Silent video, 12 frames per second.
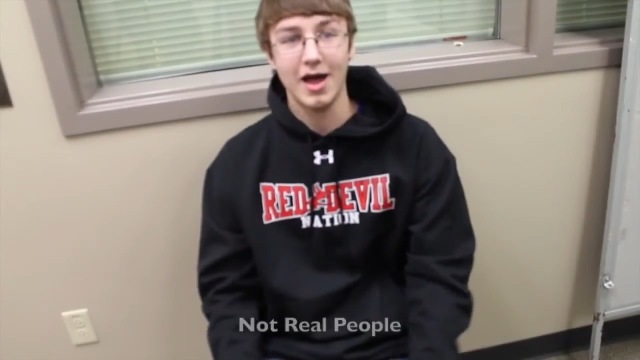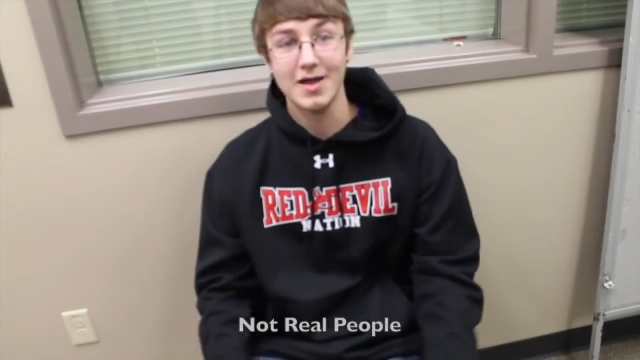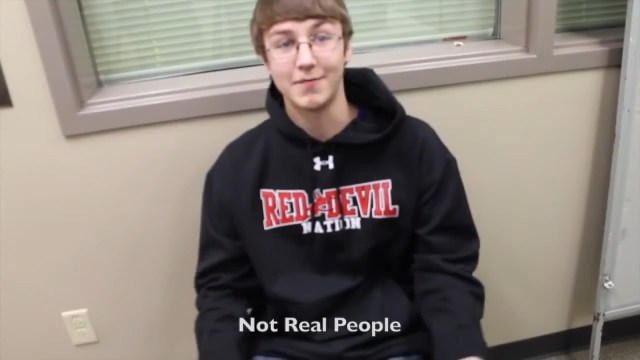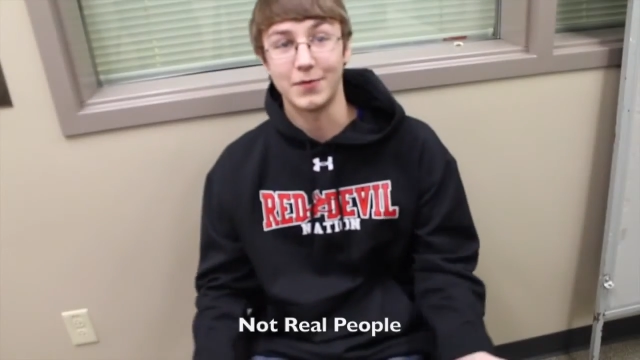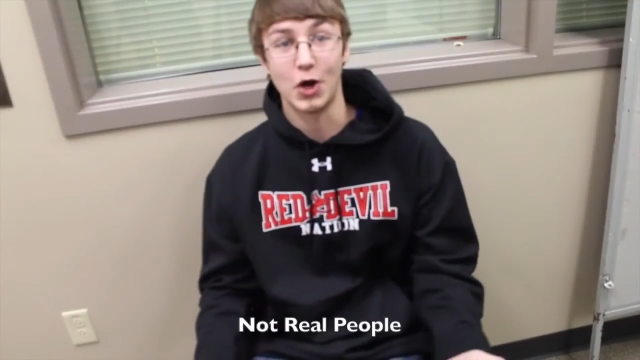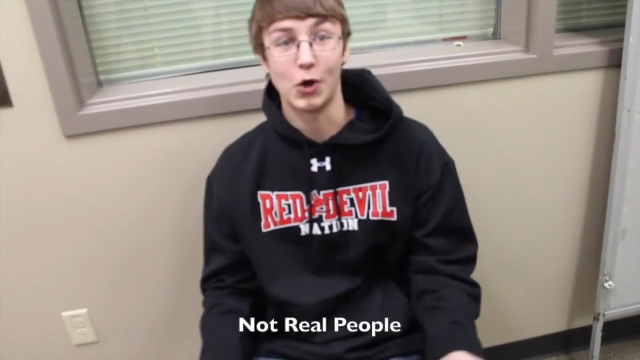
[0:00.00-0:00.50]

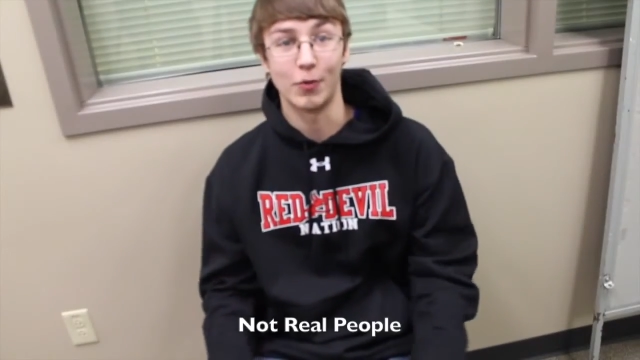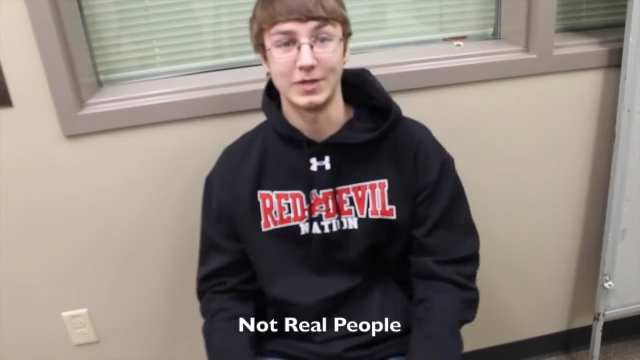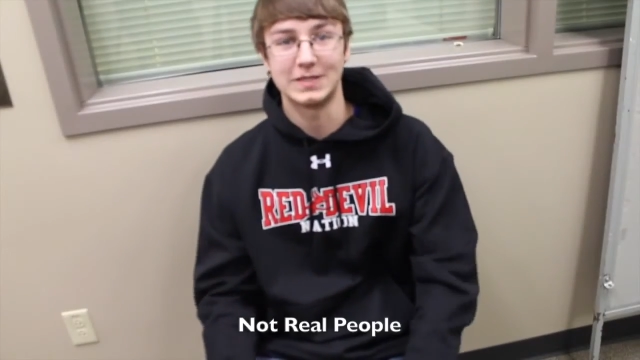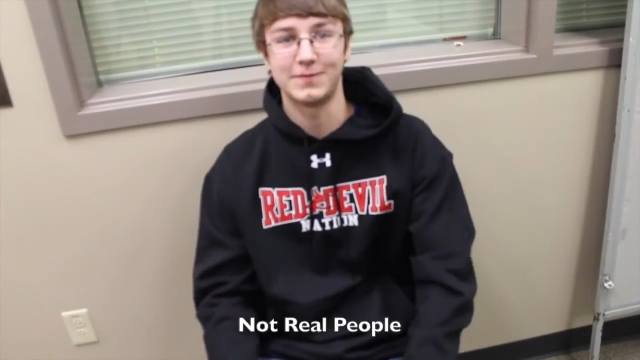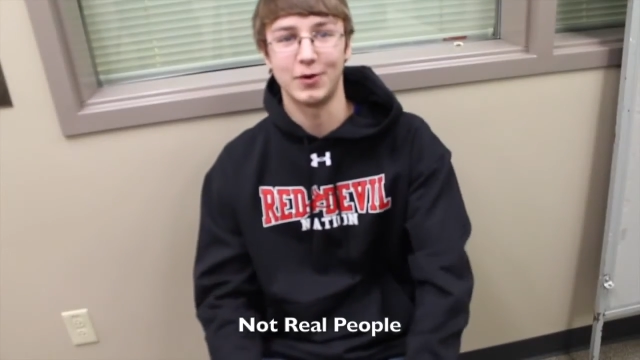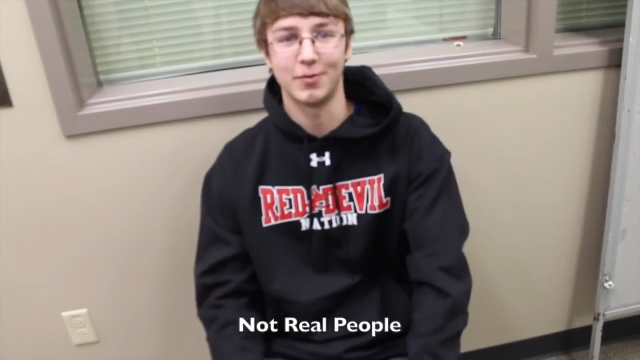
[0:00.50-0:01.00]
I've
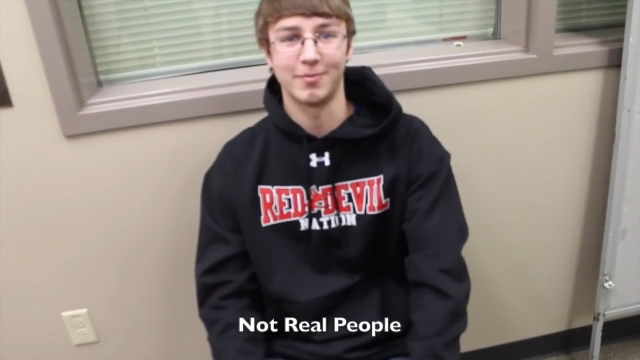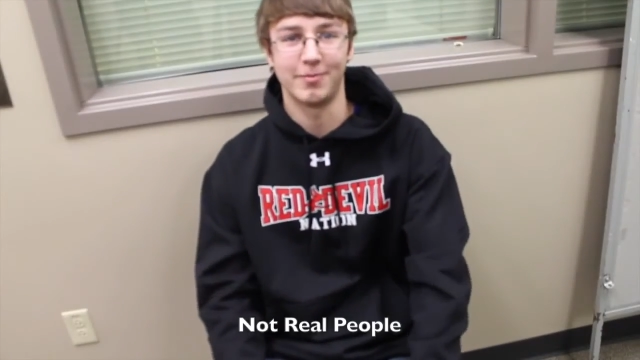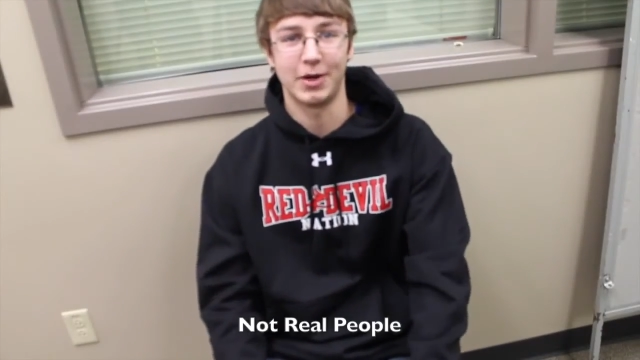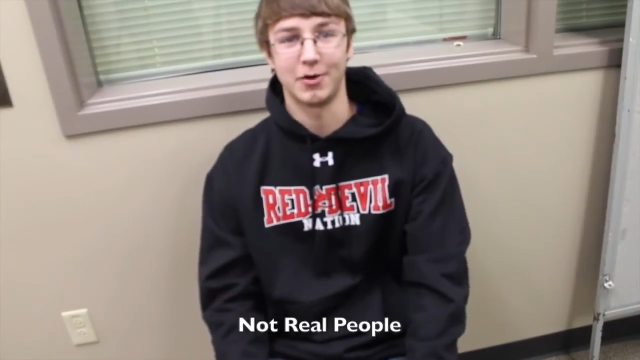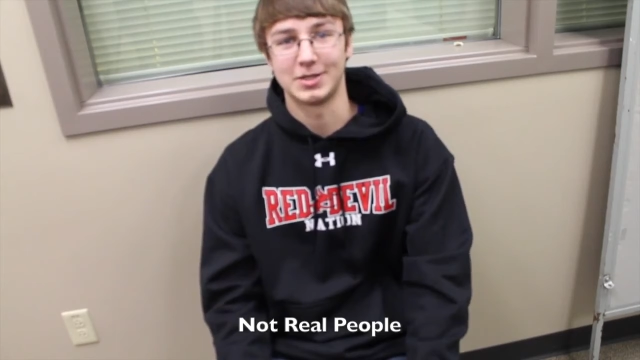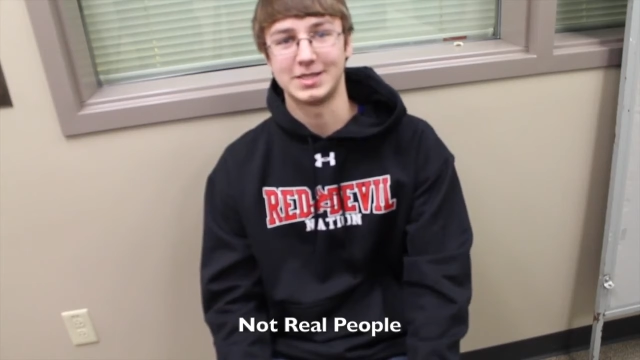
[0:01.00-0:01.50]
always felt
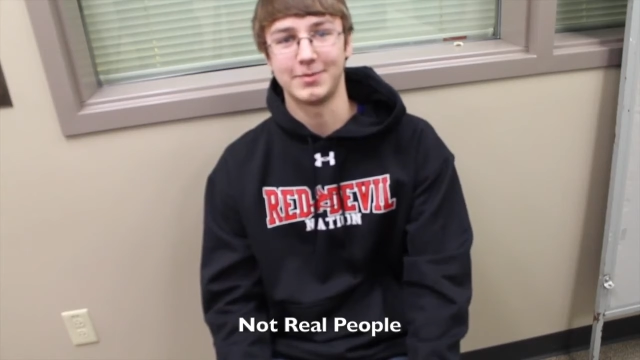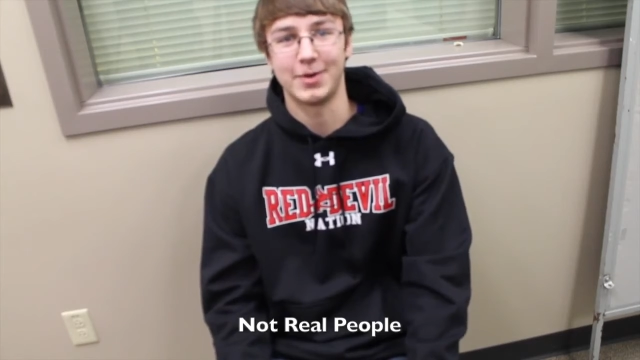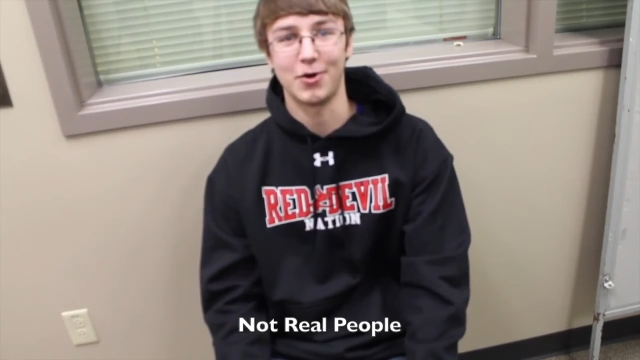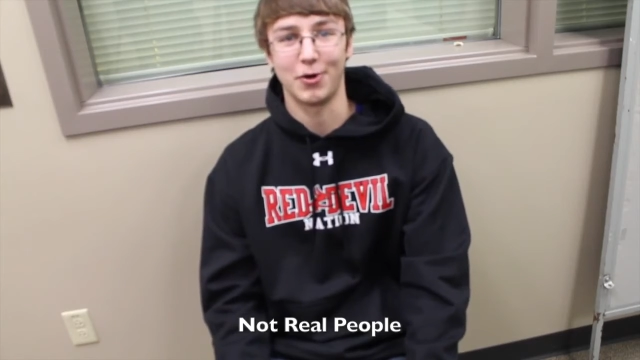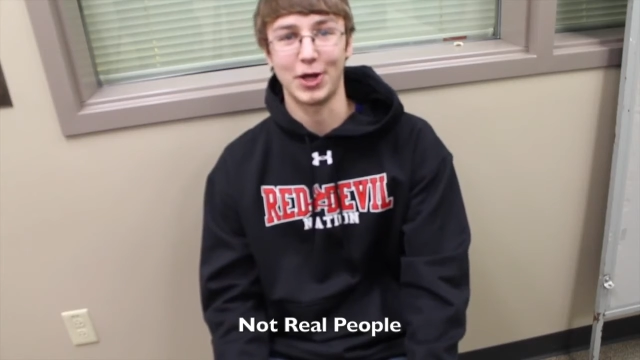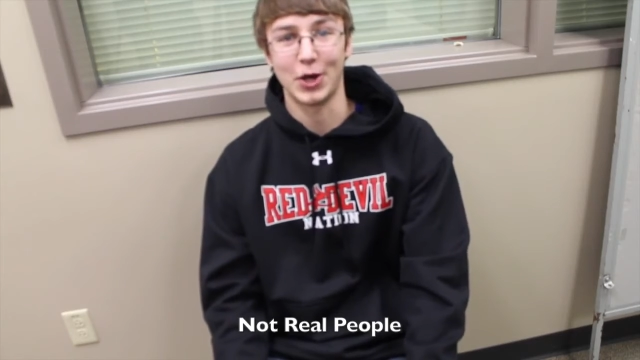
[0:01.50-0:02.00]
embarrassed
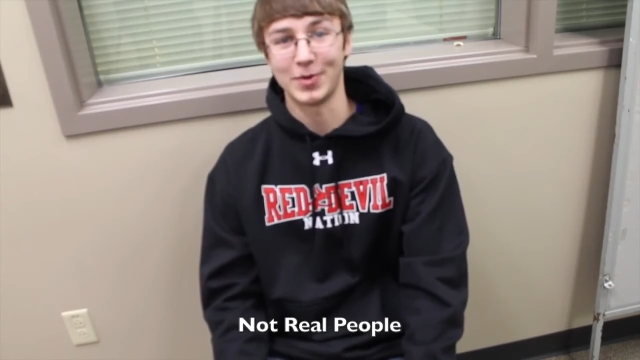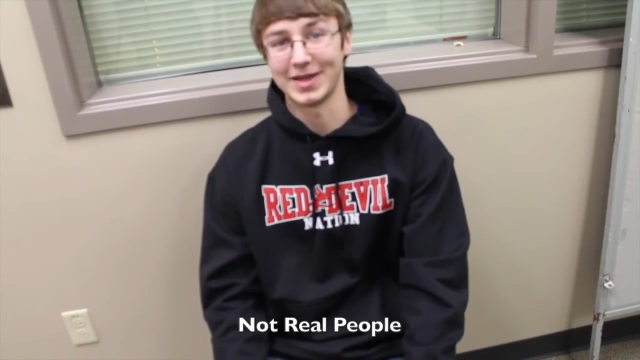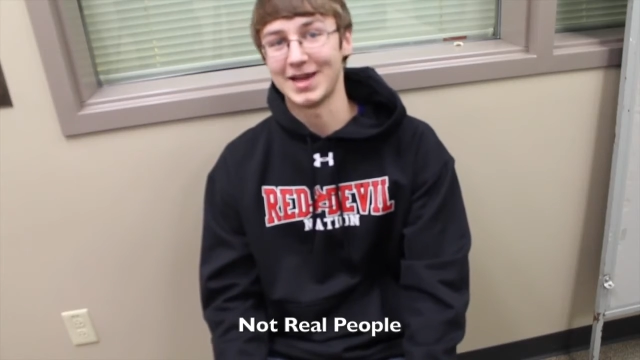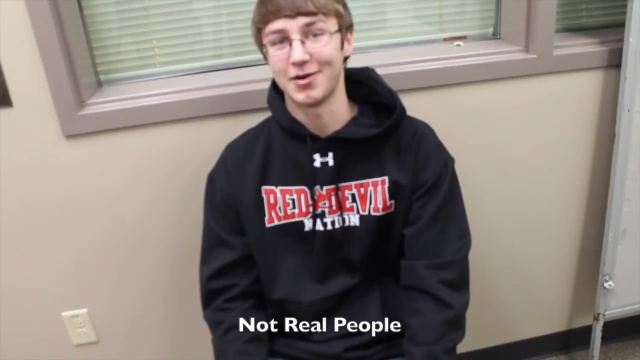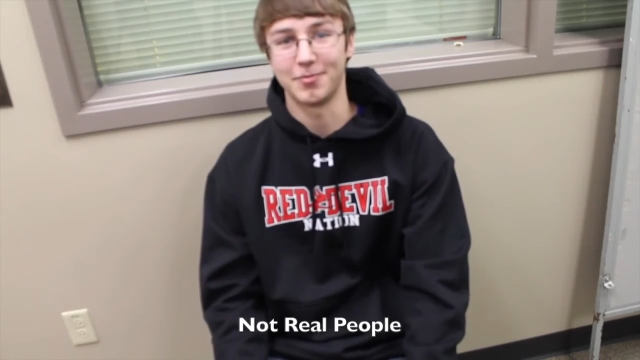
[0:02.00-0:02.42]
about going